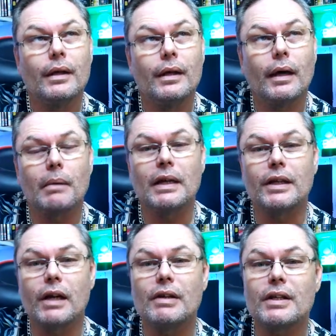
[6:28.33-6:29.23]
You know what I mean?
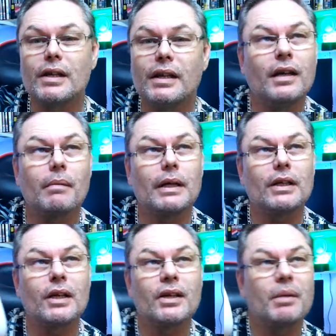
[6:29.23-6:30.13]
You know, it's only, you know, I
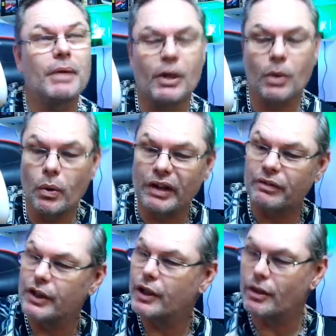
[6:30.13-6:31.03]
mean, it's only going to be a quick
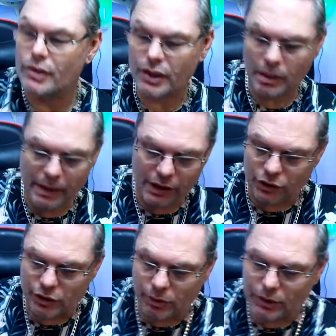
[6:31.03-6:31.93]
video today about
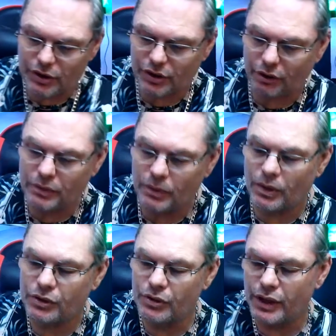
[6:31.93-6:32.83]
controllers, because I
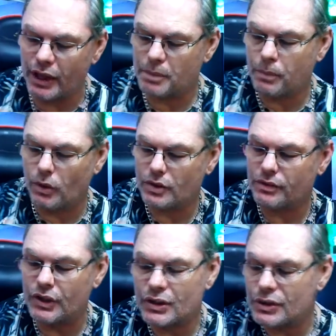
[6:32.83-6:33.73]
thought I'd do the
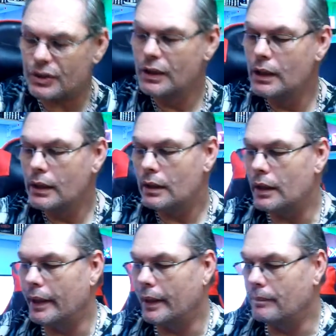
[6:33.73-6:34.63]
Xbox first.
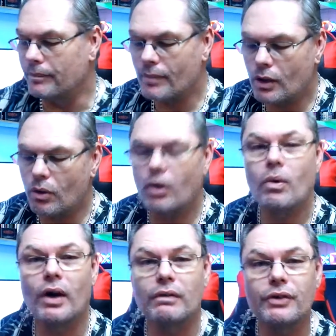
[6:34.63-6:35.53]
Got
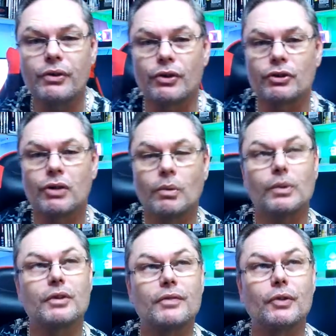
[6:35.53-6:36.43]
quite a few
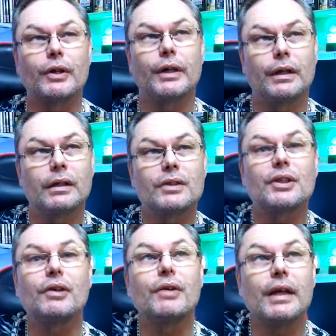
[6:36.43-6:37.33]
controllers for it,
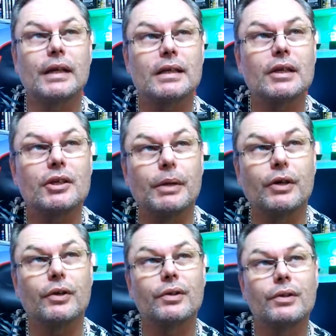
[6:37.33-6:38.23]
so yeah, it seems to
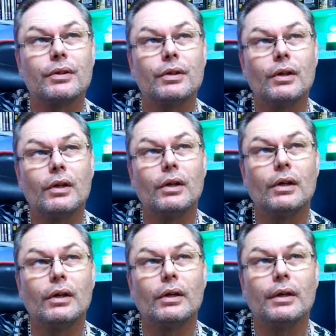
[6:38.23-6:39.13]
be good.
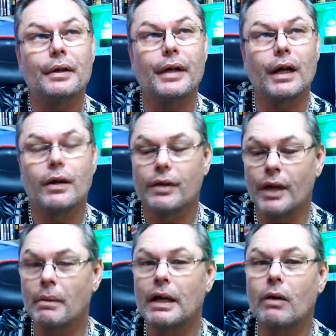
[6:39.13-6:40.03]
You know, I
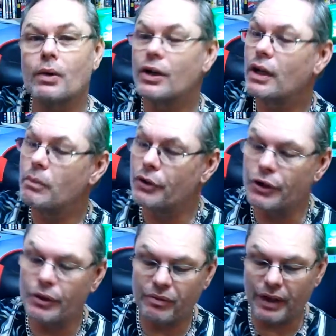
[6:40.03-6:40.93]
mean, I want to know
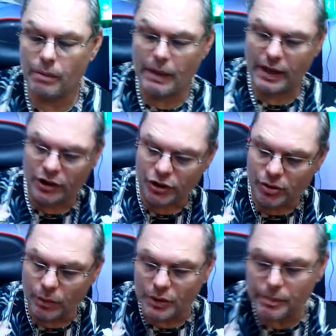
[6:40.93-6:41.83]
what you think about
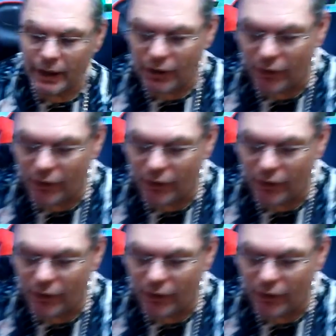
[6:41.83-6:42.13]
controllers, being